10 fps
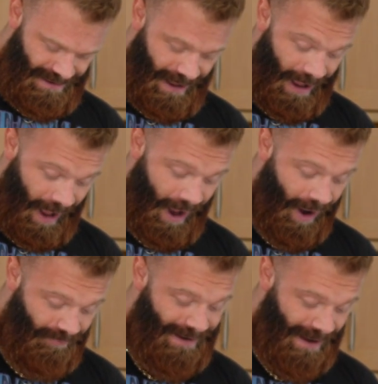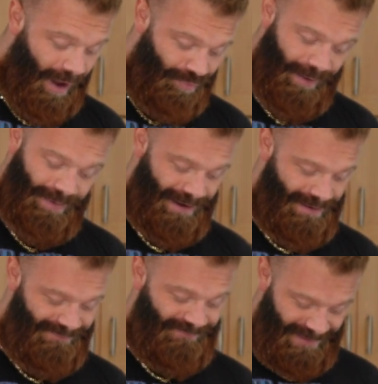I really like prepping
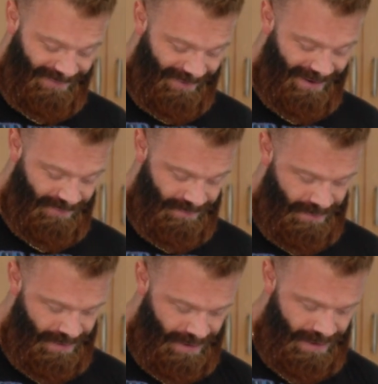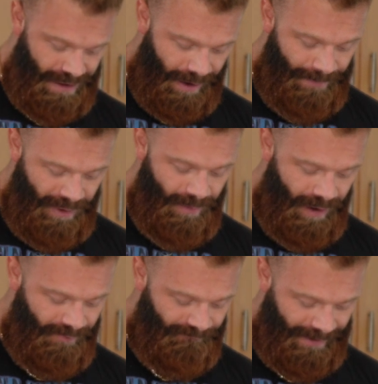for this reason. I built my
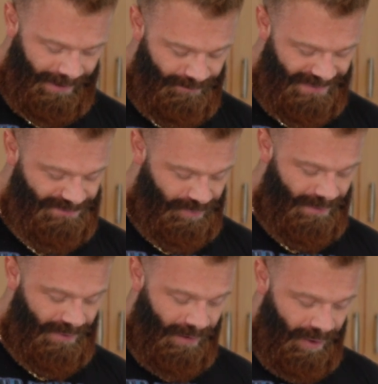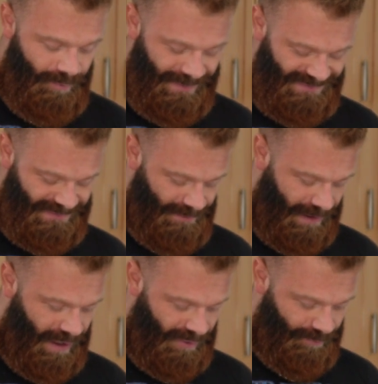whole fucking pretty much my whole business in my
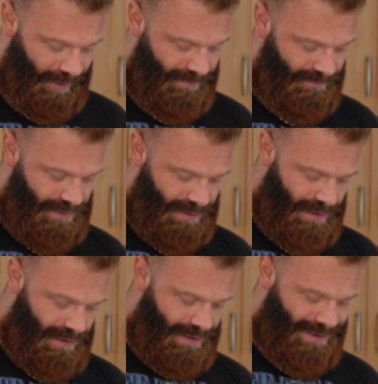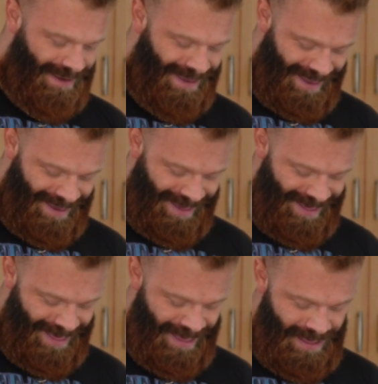last prep.
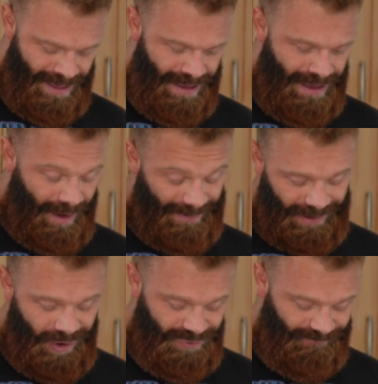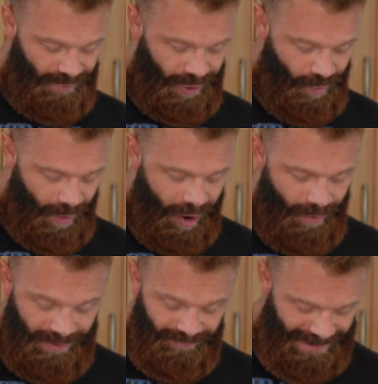I've been coaching for a long while,
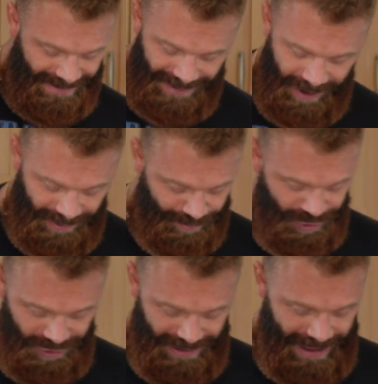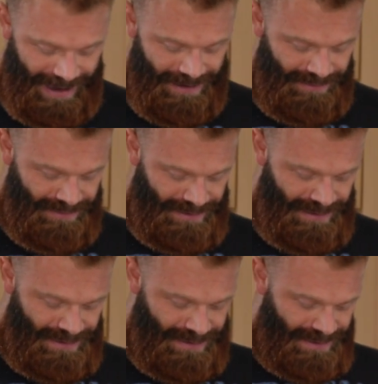but really started to push it then.
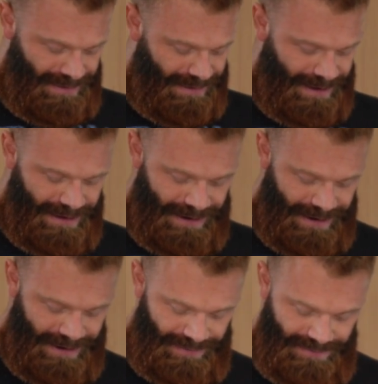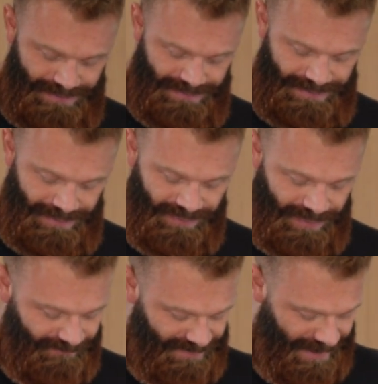And I was
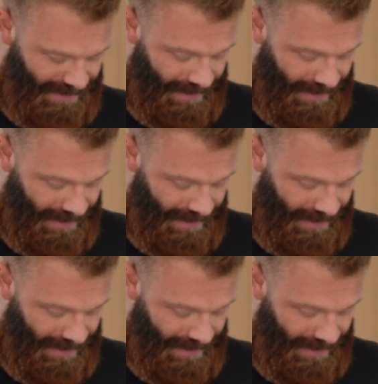obviously